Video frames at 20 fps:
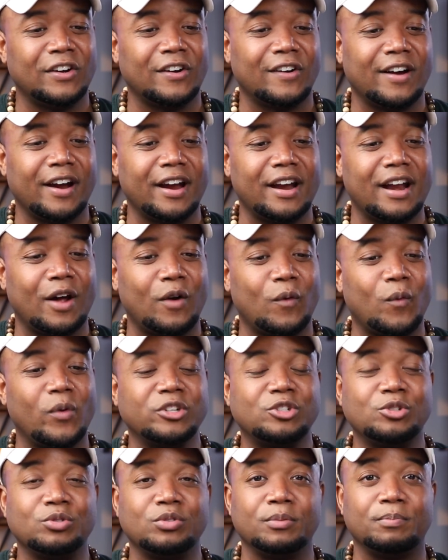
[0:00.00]
All right. I
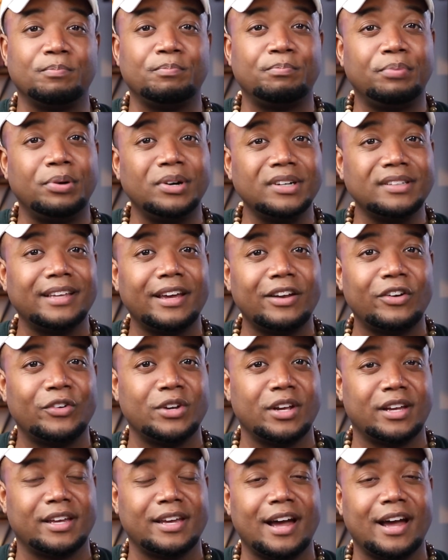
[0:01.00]
want you to put that on your